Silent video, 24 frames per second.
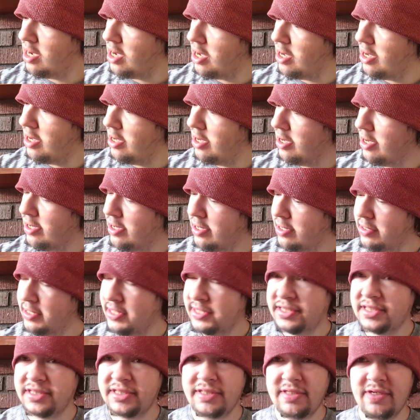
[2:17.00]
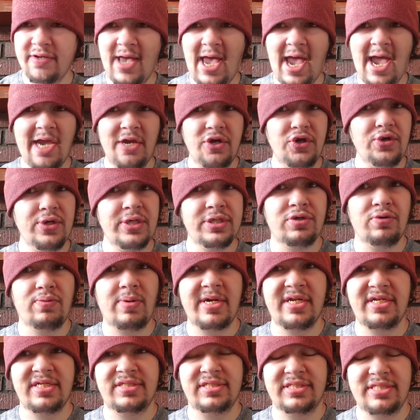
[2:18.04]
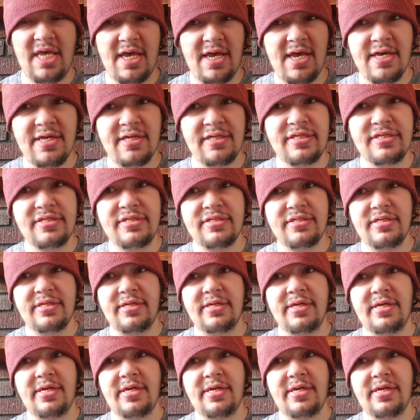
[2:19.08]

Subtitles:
It's still accurate to what it says,